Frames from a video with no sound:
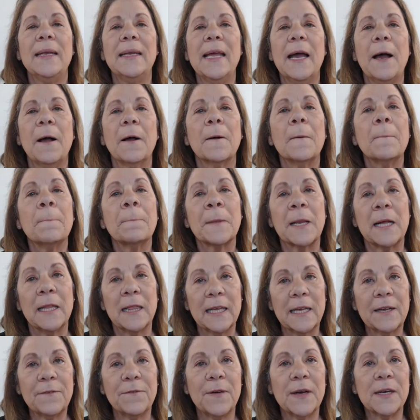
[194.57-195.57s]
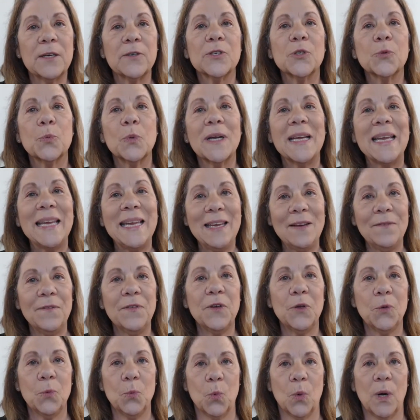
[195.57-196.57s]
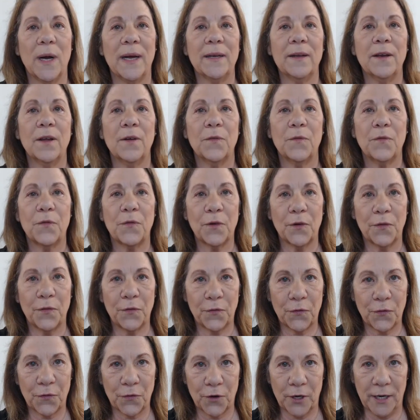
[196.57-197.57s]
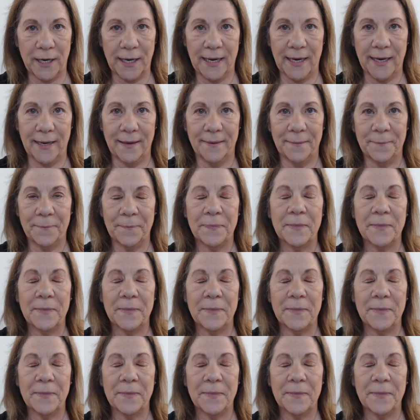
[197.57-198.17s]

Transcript: Now, ClickFunnels will give you one for free.